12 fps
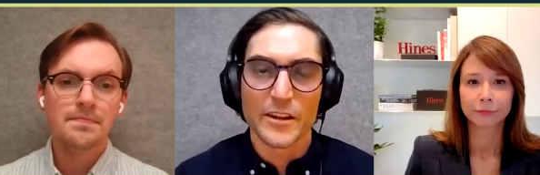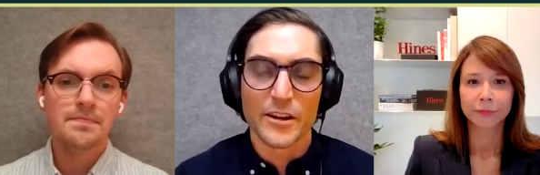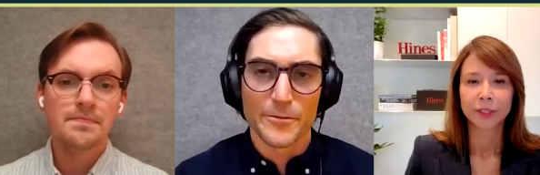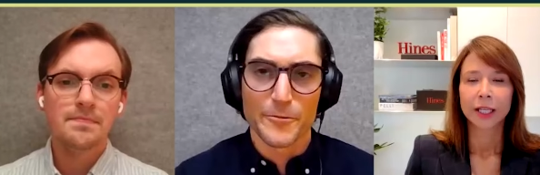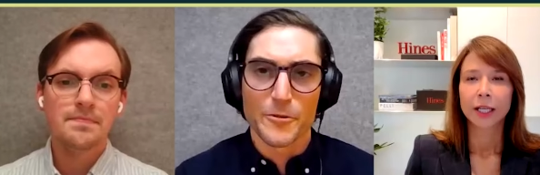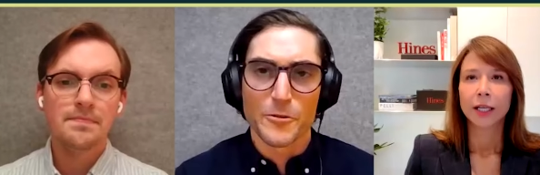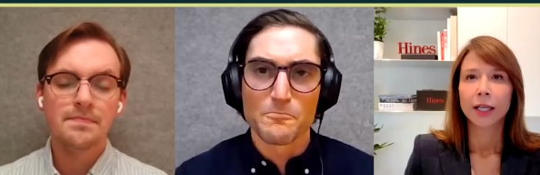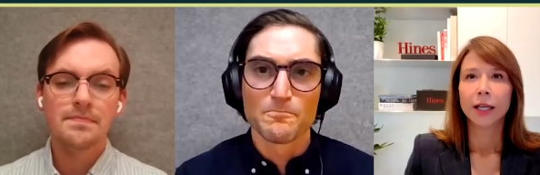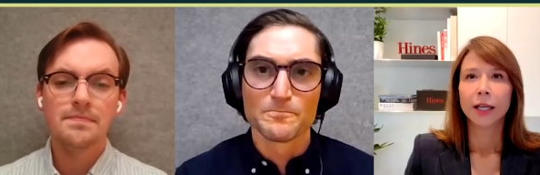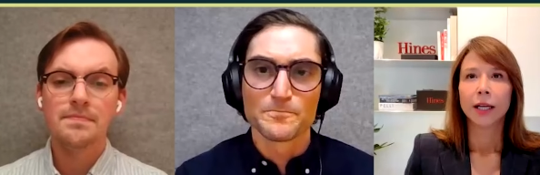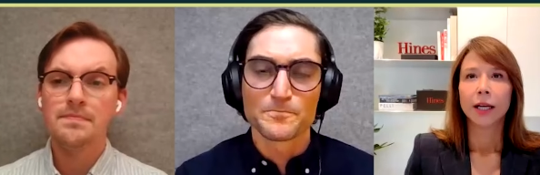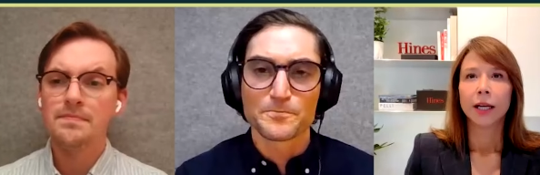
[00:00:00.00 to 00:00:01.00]
Speaker 1: and gone through?
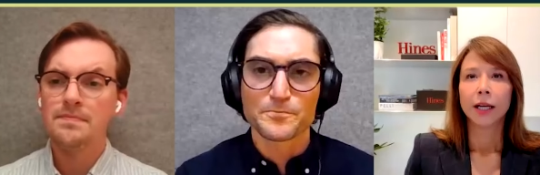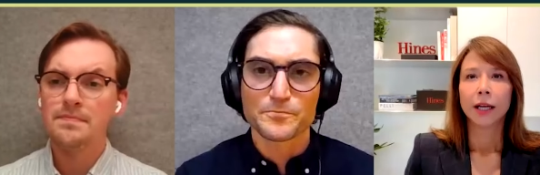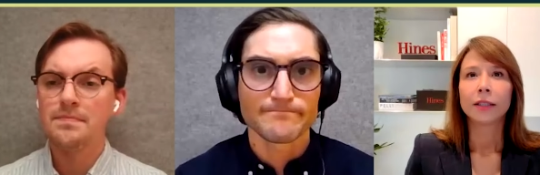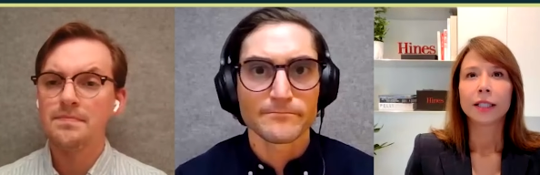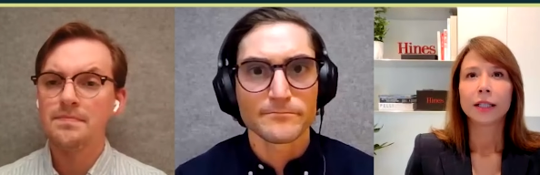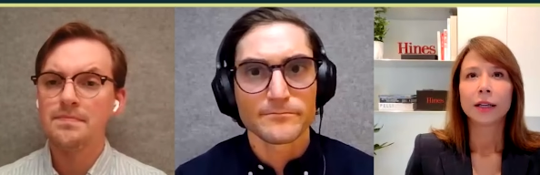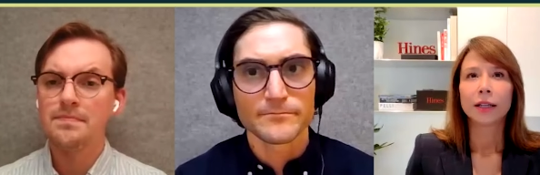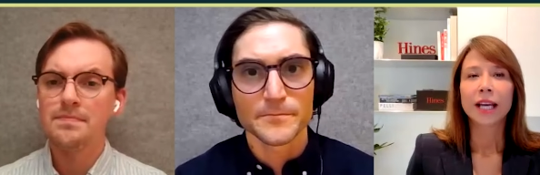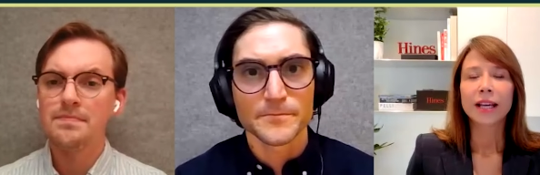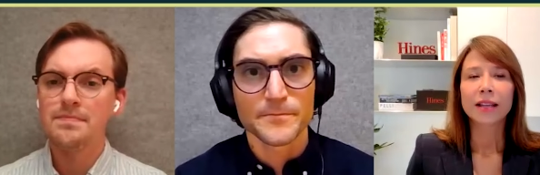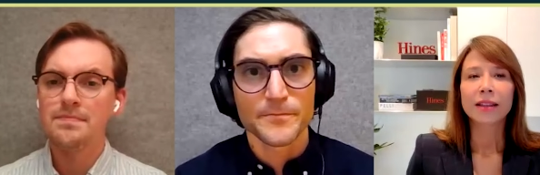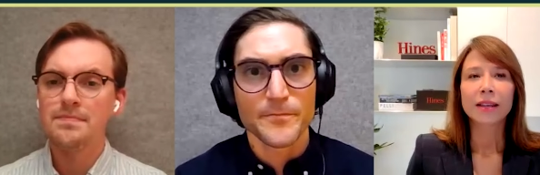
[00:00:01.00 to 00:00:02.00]
Speaker 2: Look,
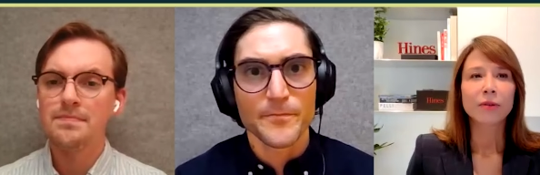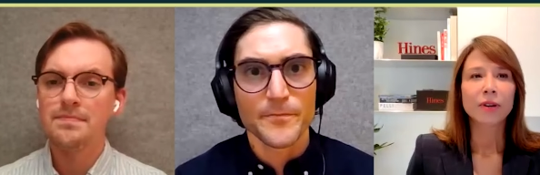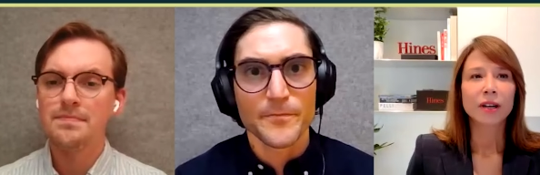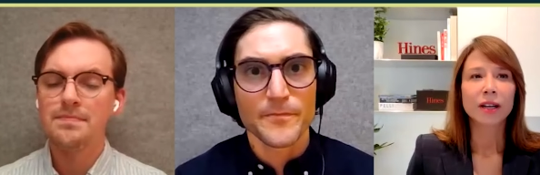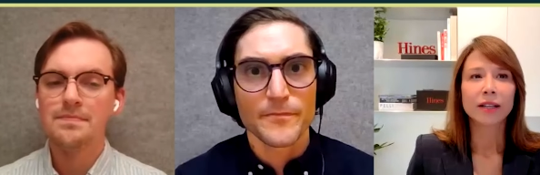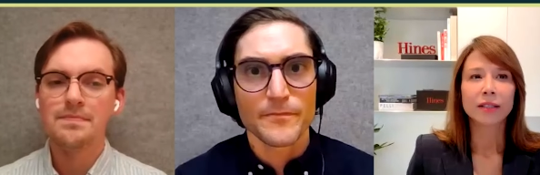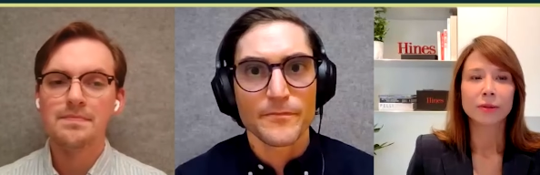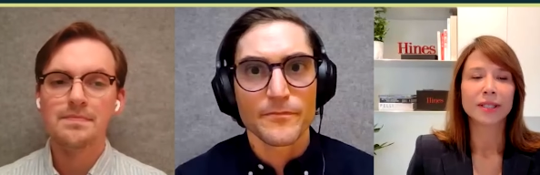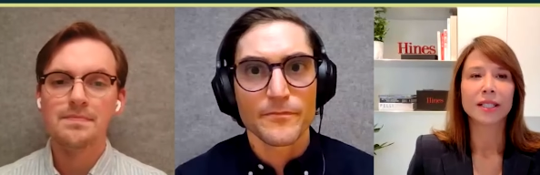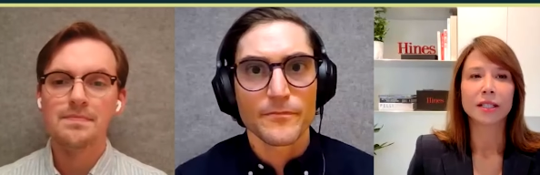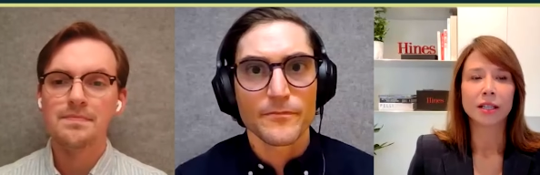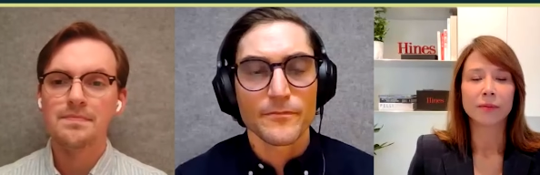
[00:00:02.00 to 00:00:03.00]
today I mm-hmm. think we are in a
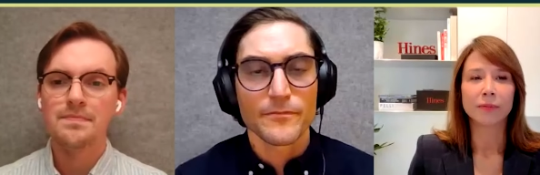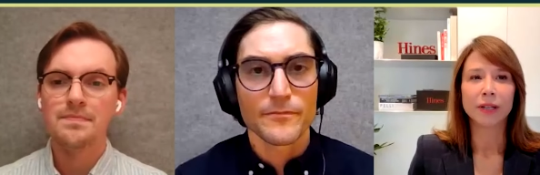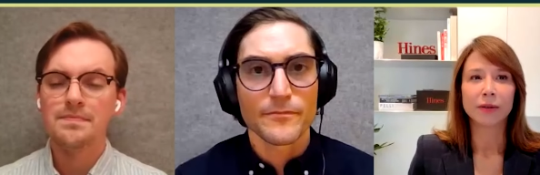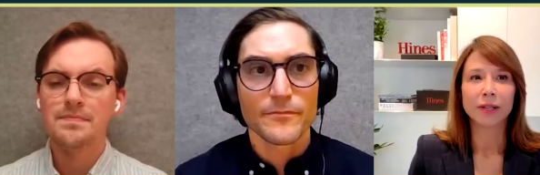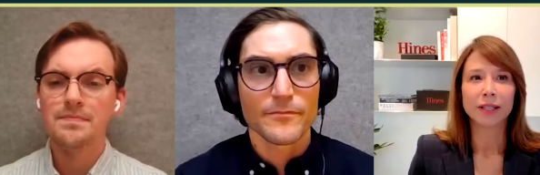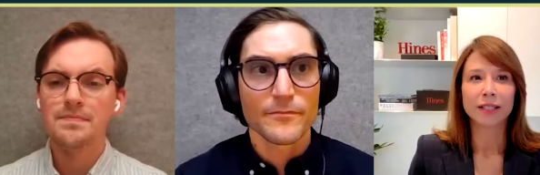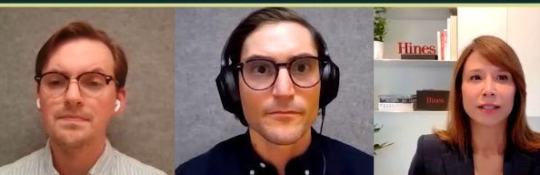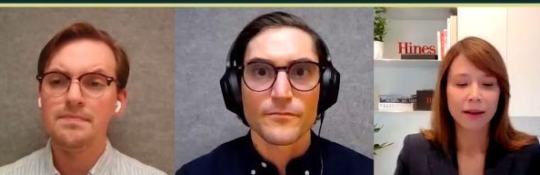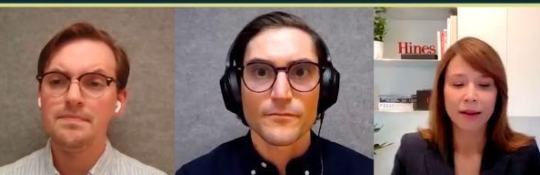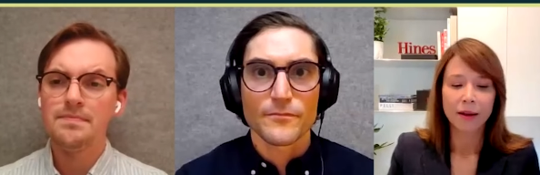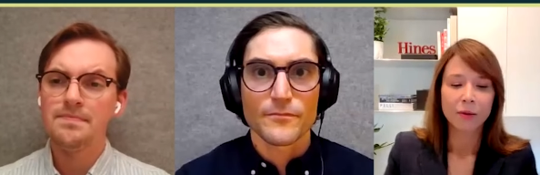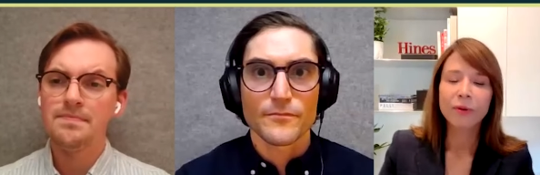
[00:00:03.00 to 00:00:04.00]
transition period
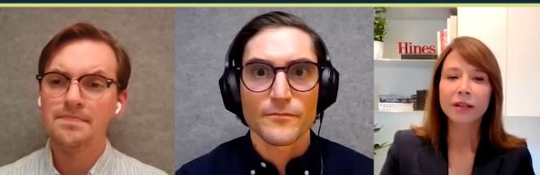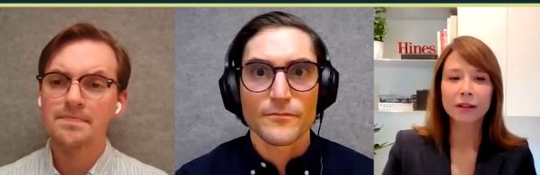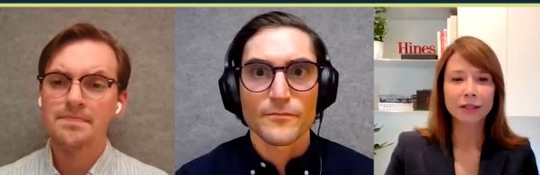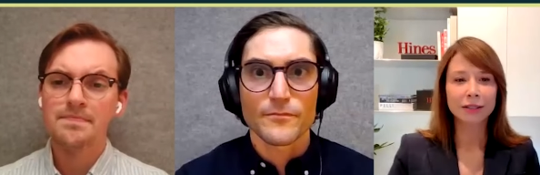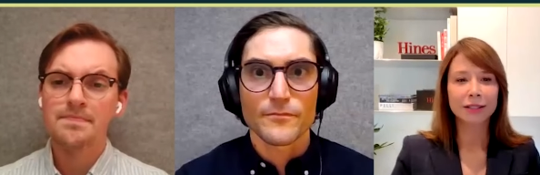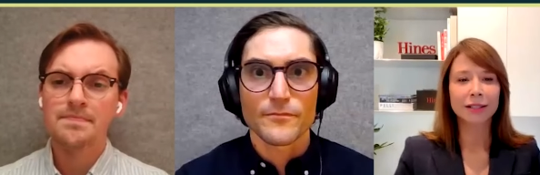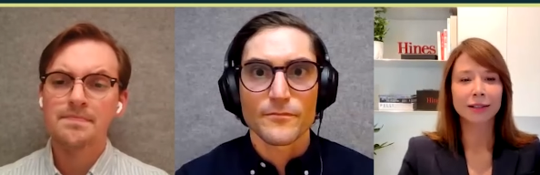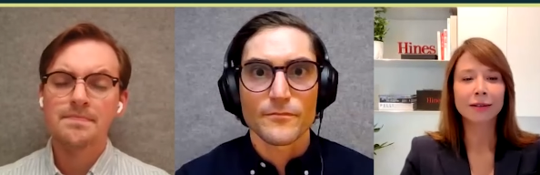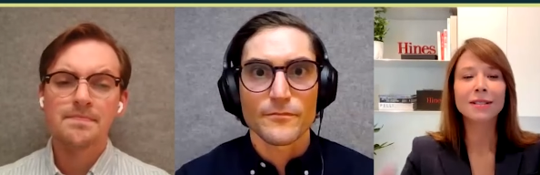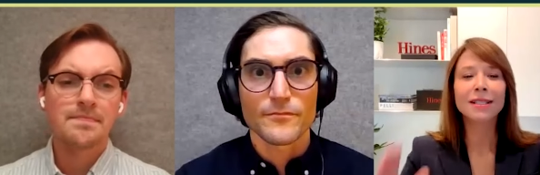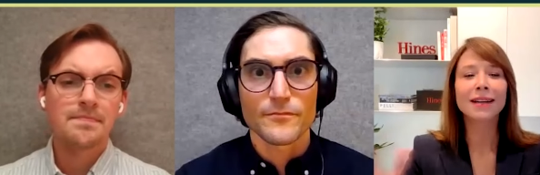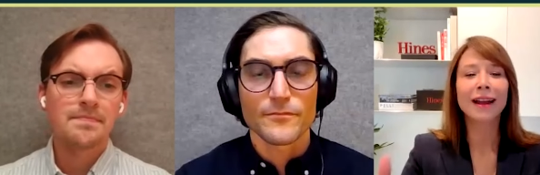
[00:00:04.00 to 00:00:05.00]
and we're going to
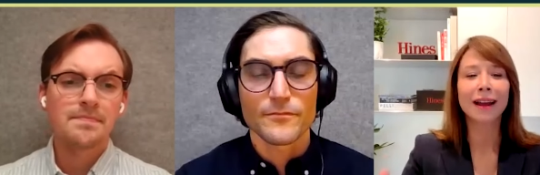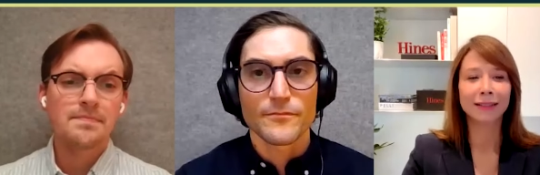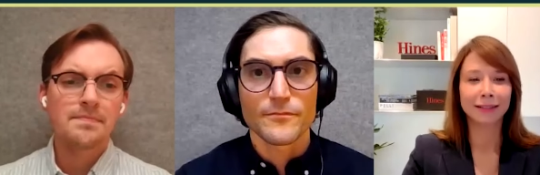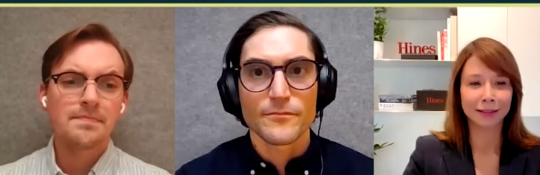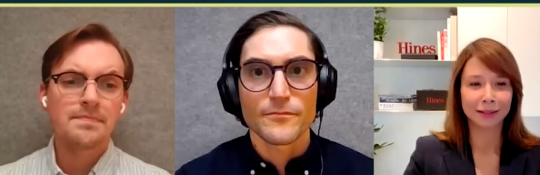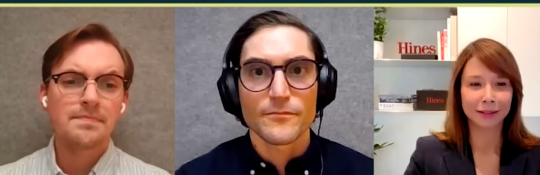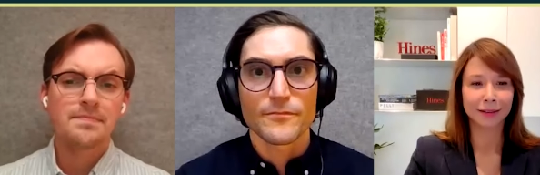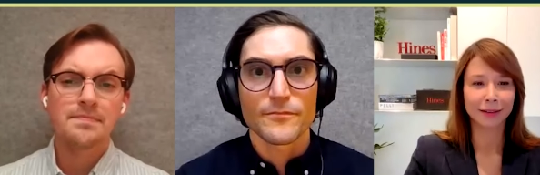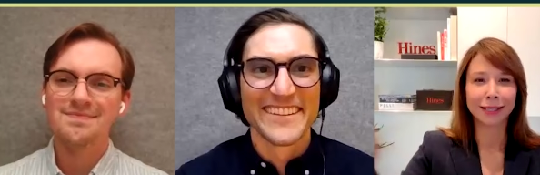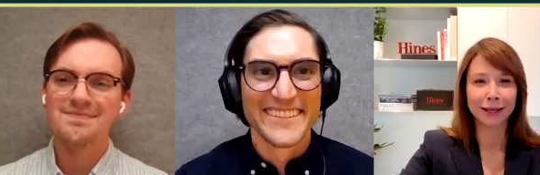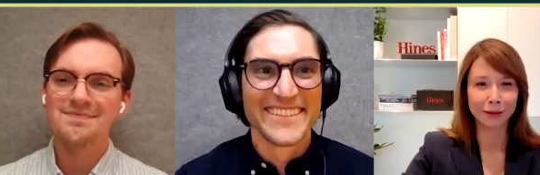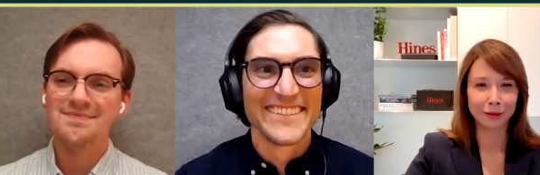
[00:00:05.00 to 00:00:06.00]
see there's a light
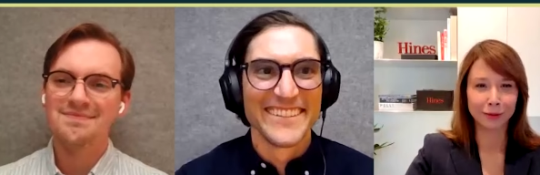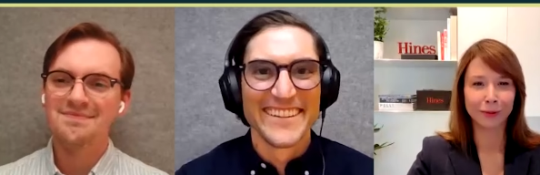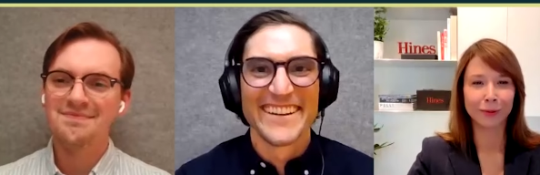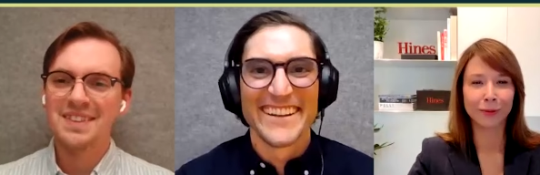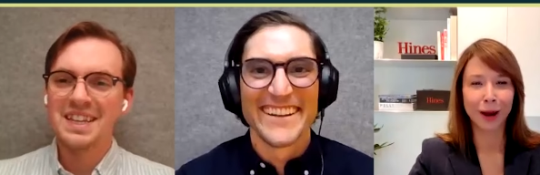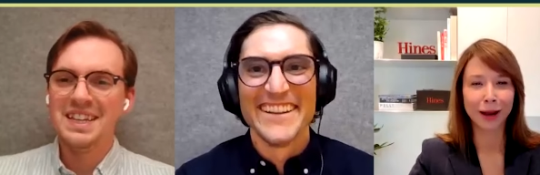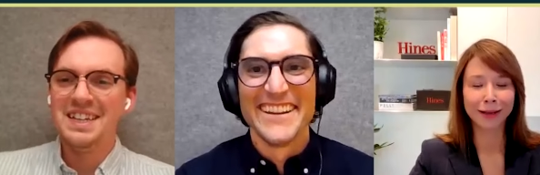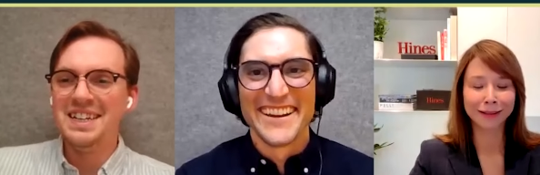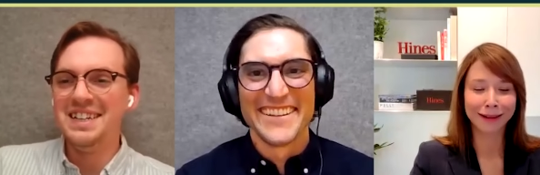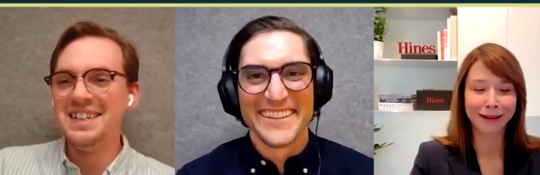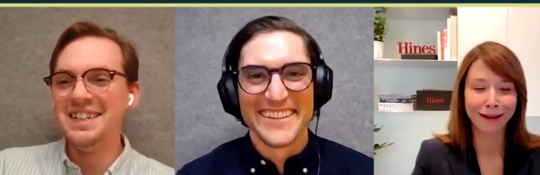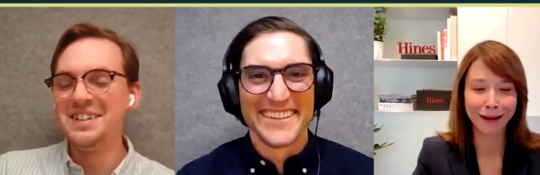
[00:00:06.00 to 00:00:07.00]
on the tunnel,
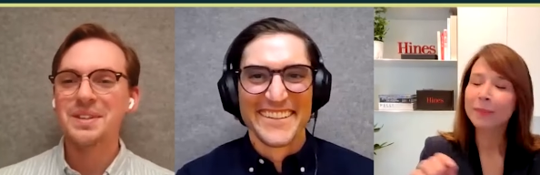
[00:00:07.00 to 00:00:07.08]
right?